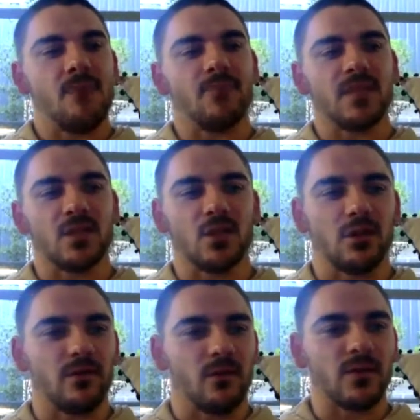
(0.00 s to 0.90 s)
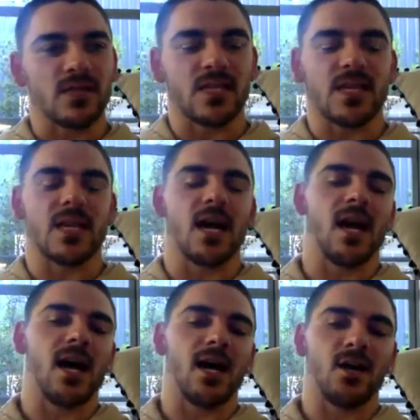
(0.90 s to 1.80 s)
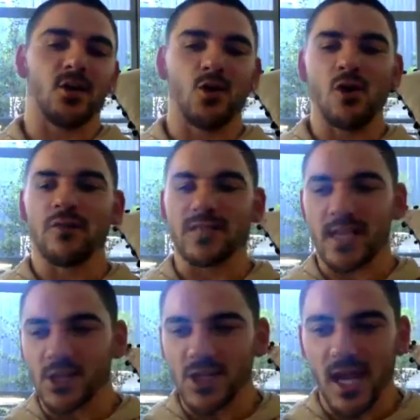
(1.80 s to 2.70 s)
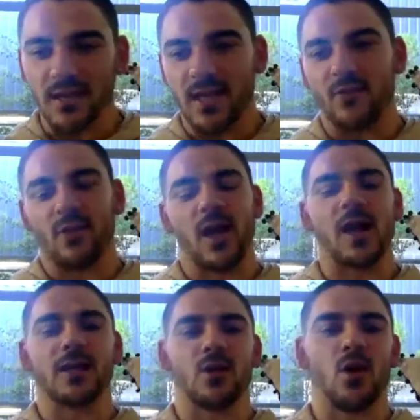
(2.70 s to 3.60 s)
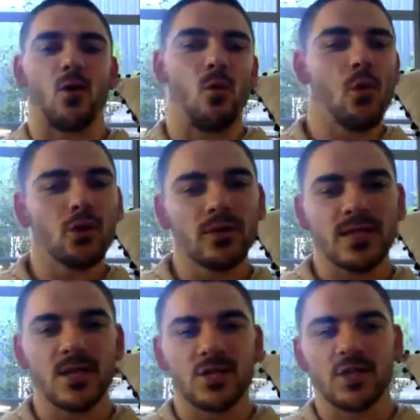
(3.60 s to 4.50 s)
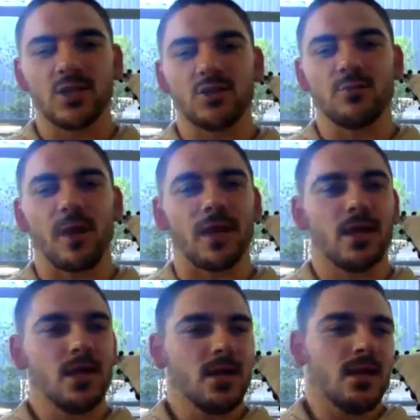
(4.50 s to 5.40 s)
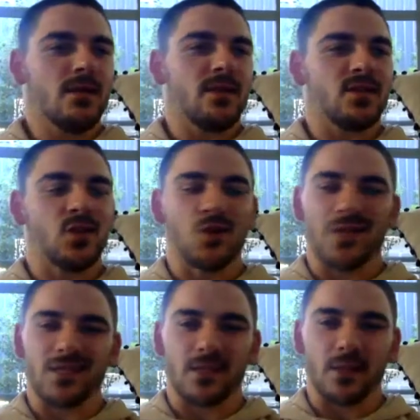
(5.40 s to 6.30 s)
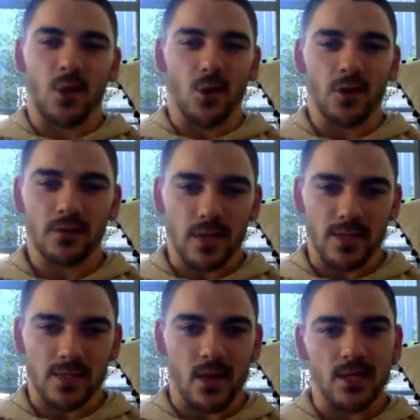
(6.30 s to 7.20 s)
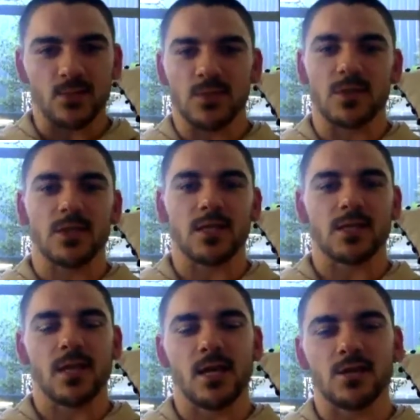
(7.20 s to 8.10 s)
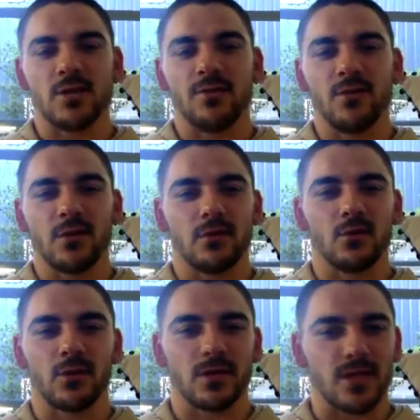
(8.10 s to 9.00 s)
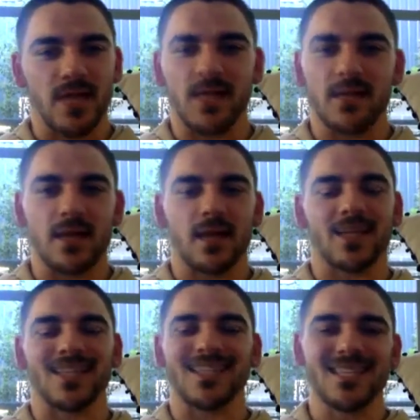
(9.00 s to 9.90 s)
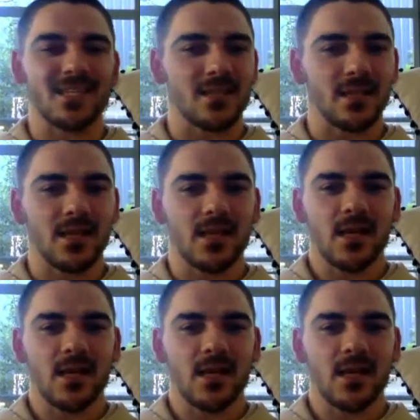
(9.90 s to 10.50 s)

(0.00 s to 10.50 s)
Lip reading: There's a lot of obviously nervous energy out there regarding the whole water retention issue, but there's no need to load it as science would suggest now. So if you can look at taking that consistently,